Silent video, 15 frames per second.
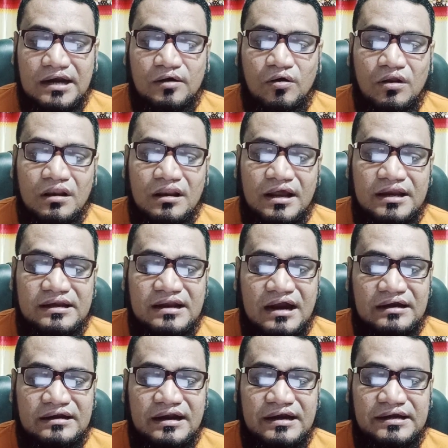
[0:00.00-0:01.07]
online
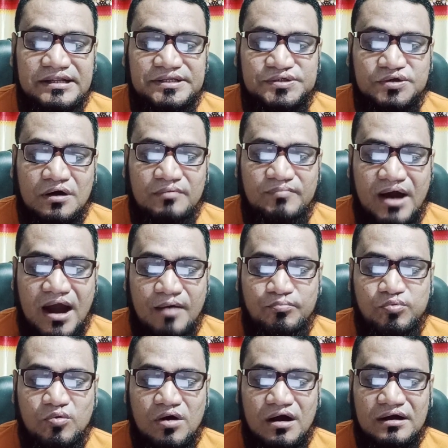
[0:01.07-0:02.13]
data entry job,
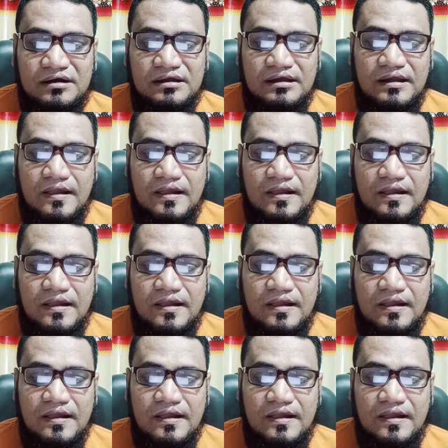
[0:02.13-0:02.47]
Upwork,